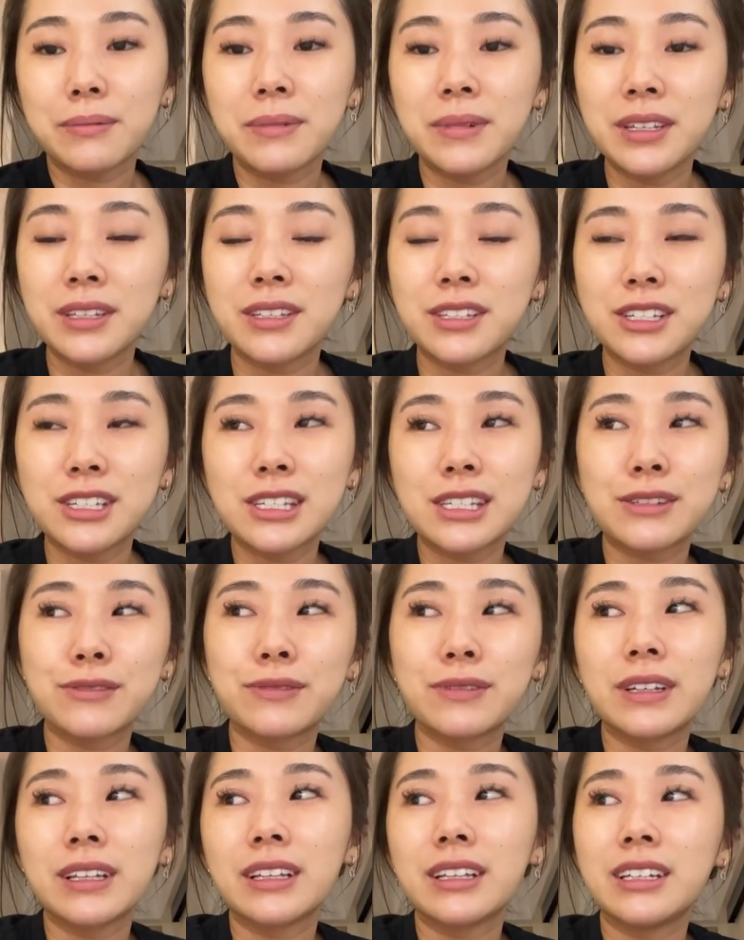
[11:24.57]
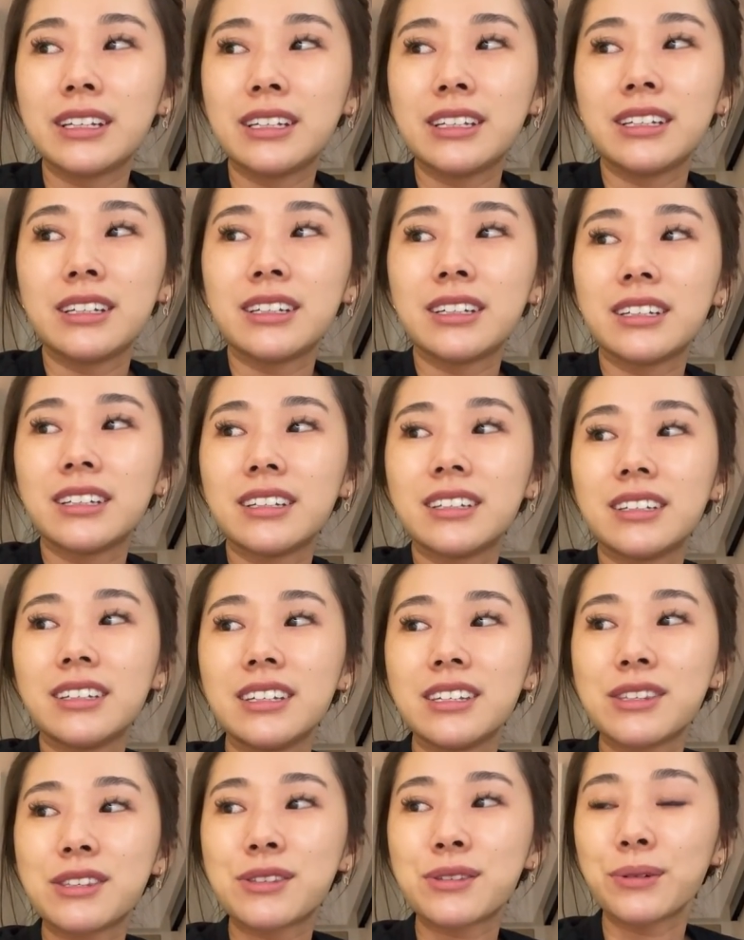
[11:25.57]
It just really
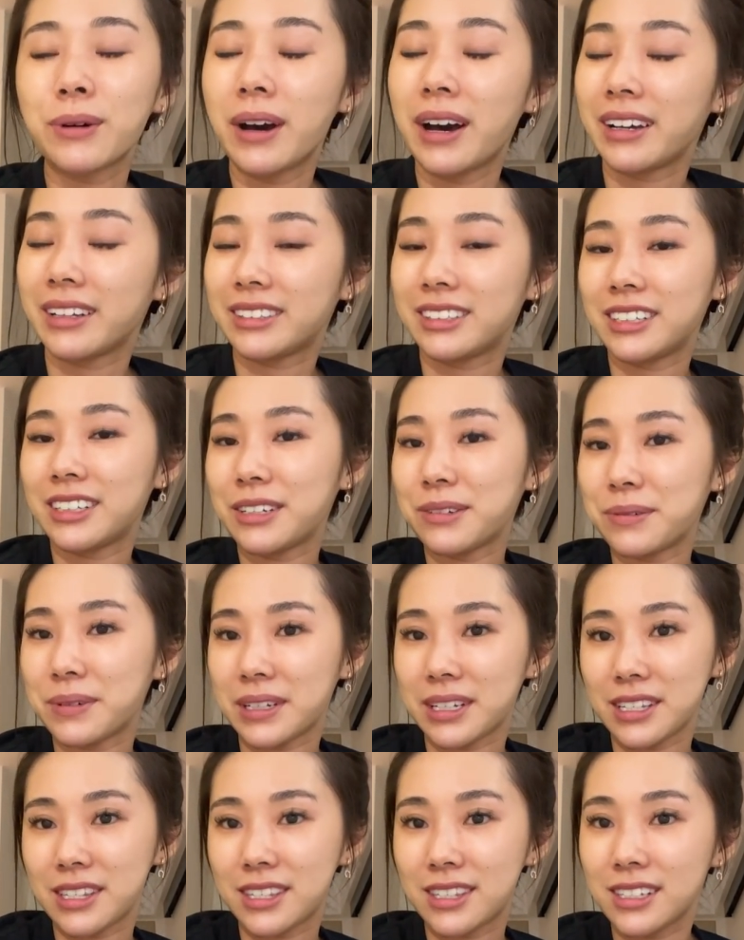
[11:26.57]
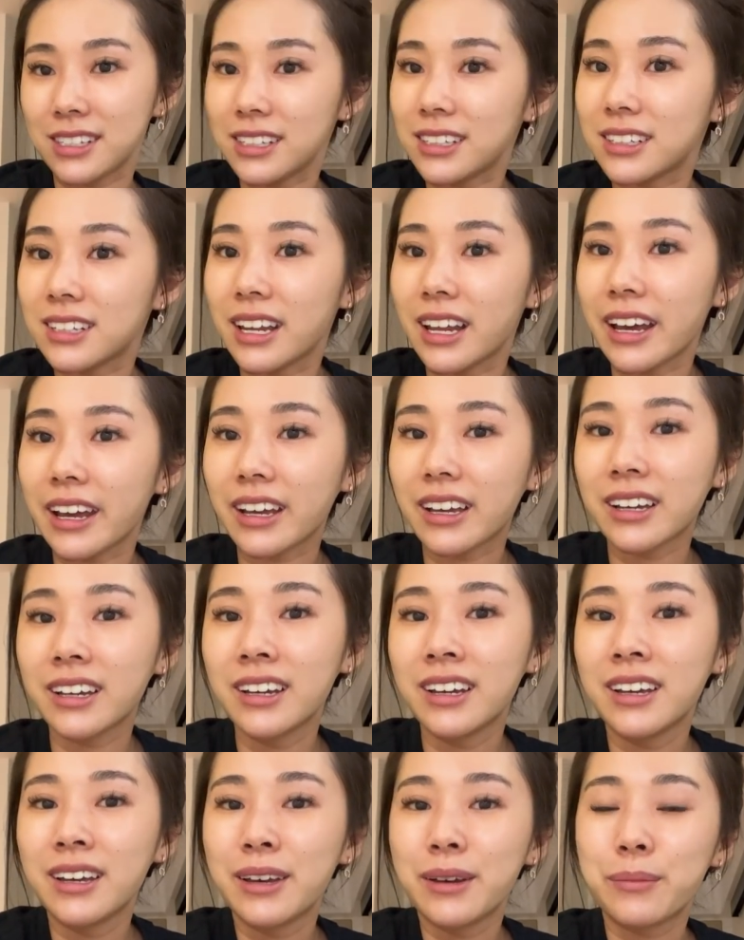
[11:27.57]
is so heartening when I see like
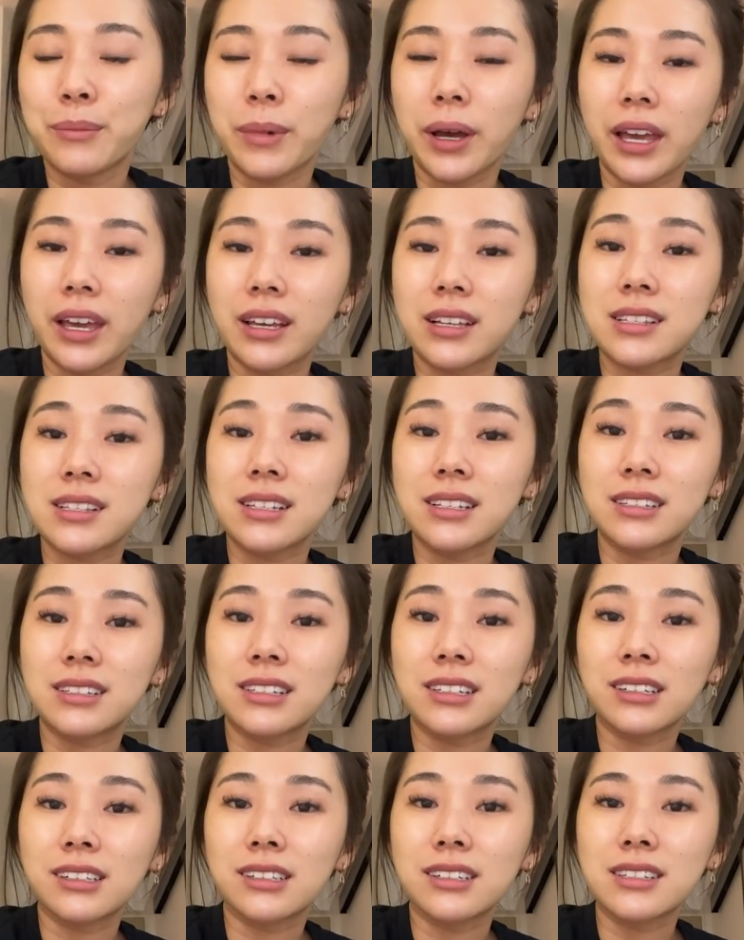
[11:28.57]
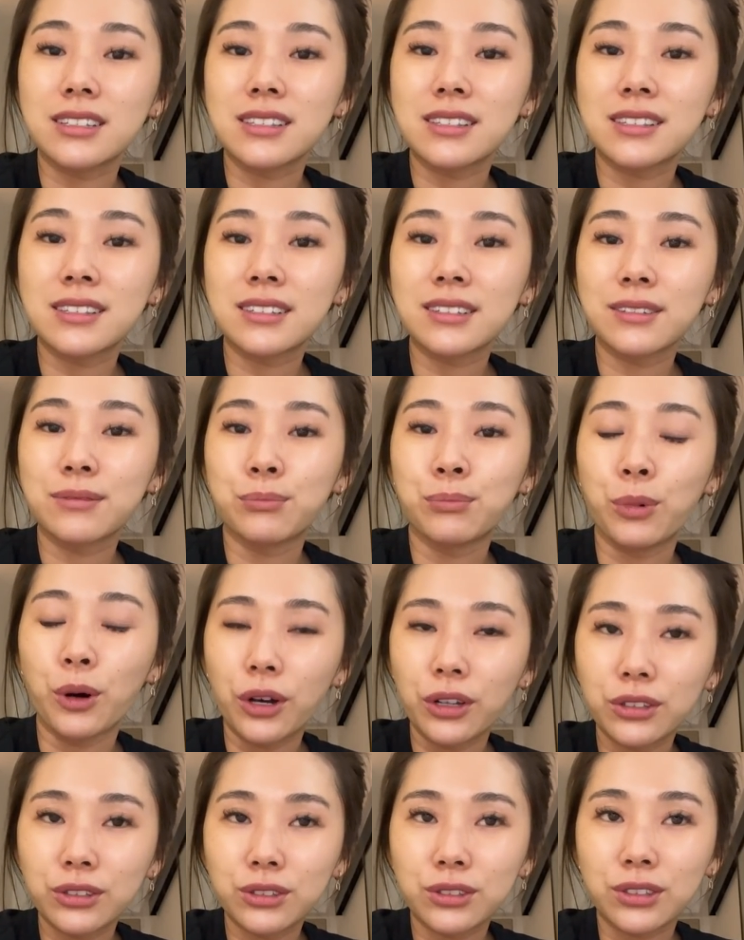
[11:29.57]
my ex-interns
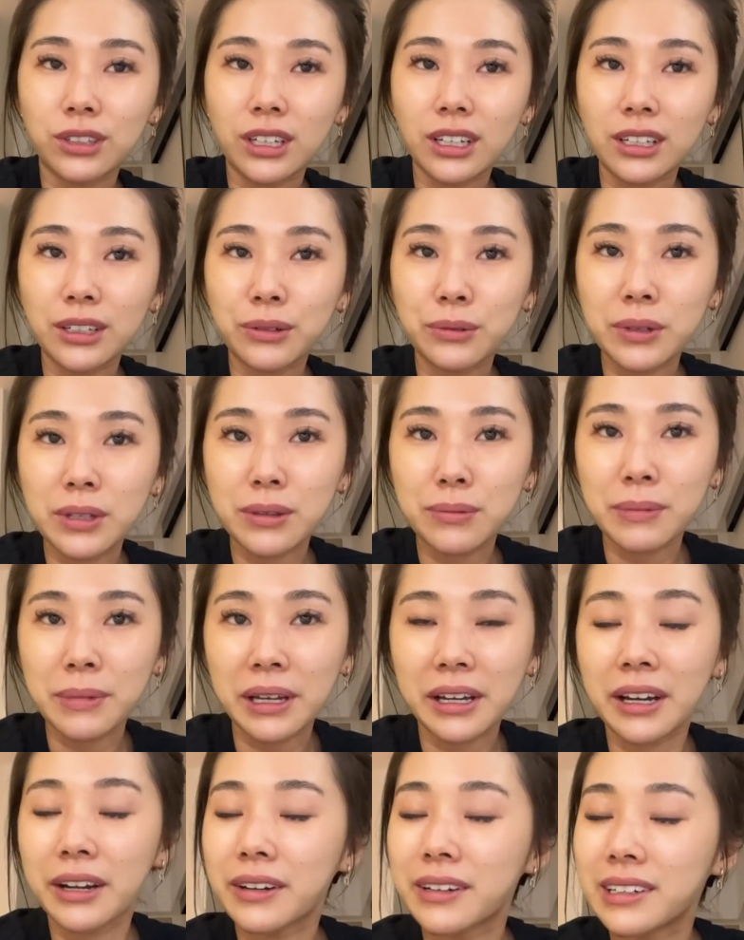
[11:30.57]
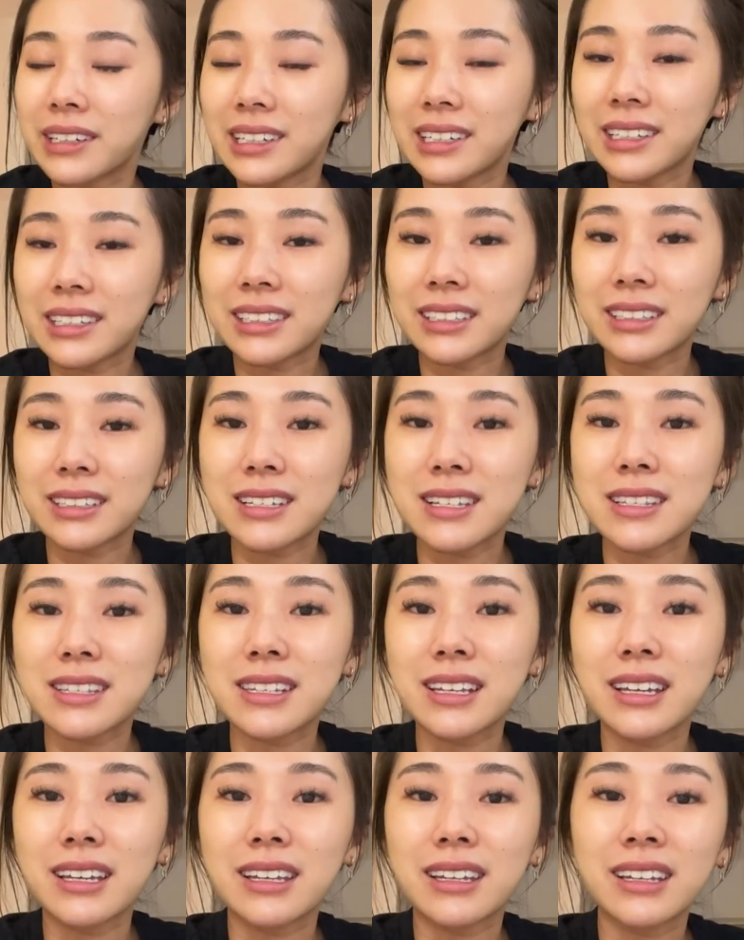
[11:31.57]
bond together with my current
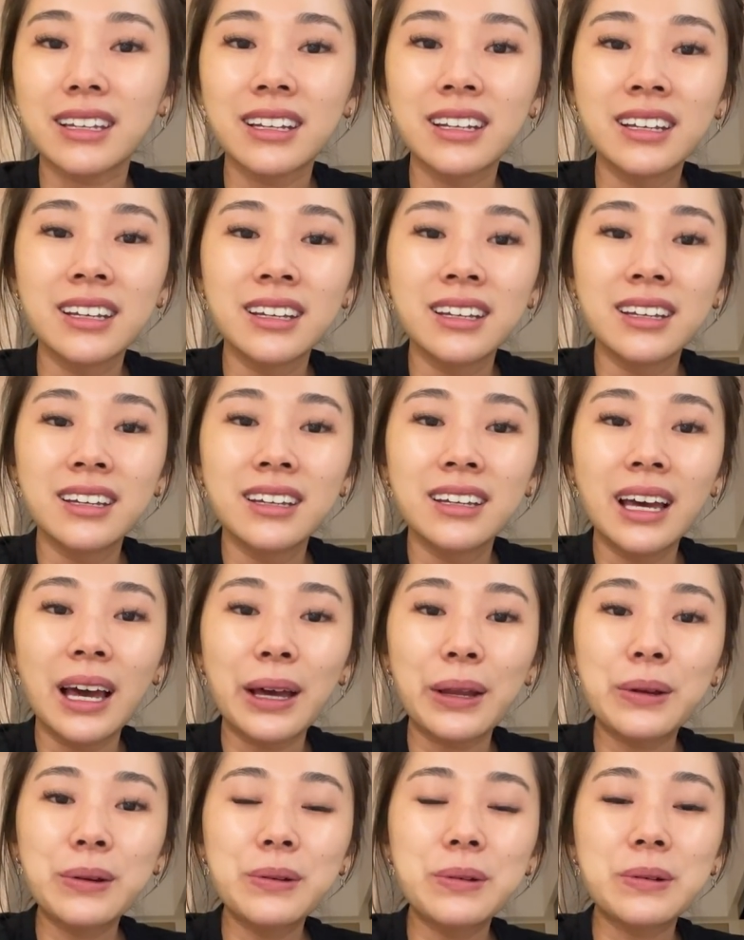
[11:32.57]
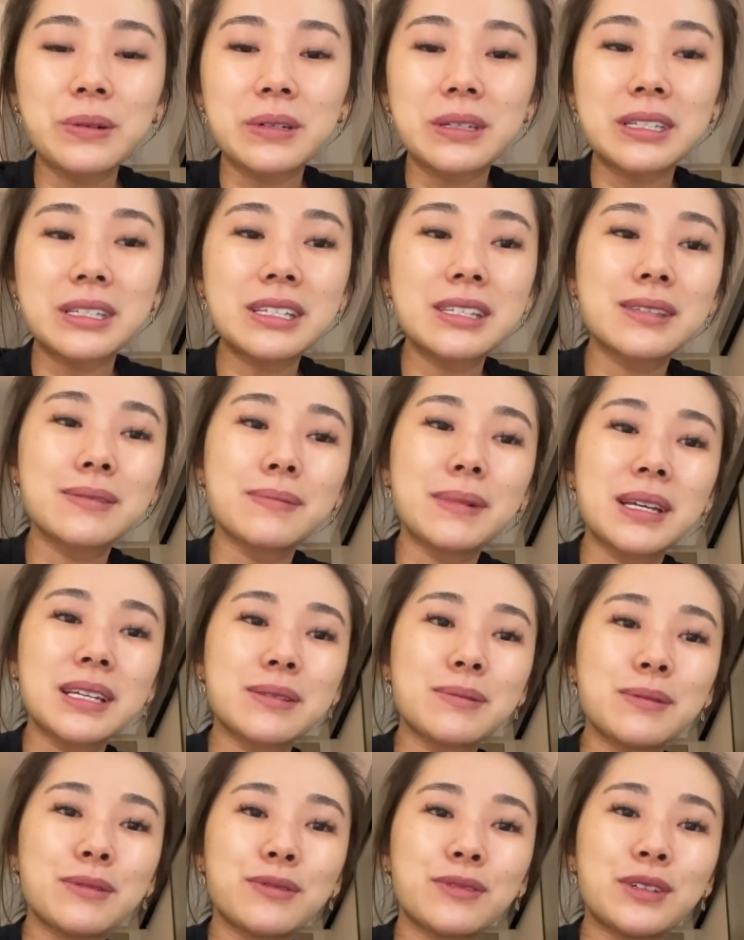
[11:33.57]
interns, and I don't know, it just
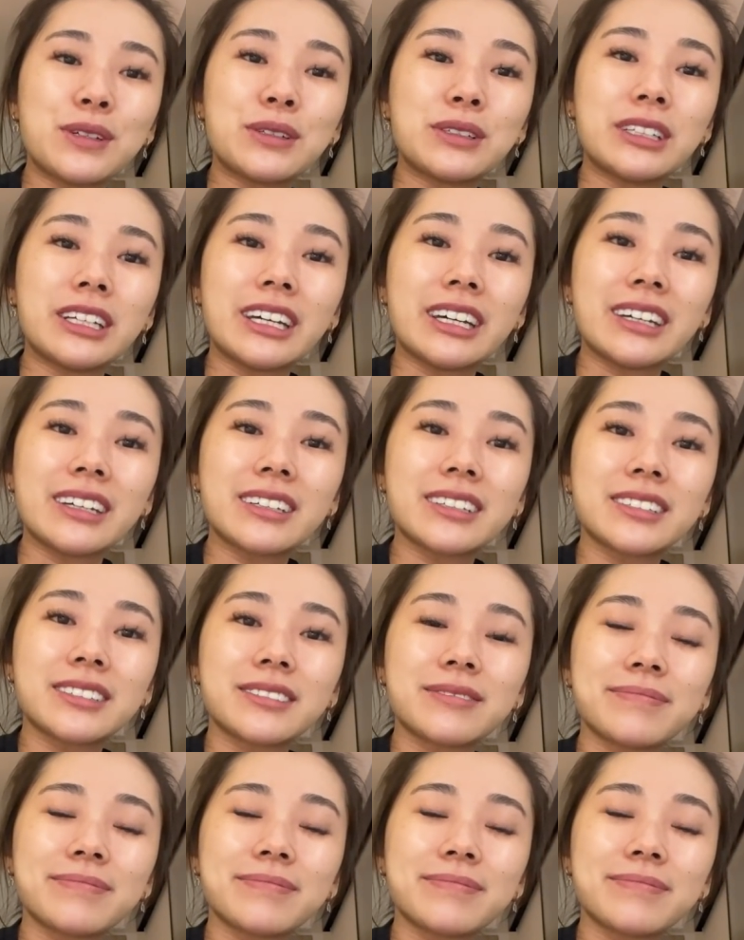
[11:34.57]
makes me feel like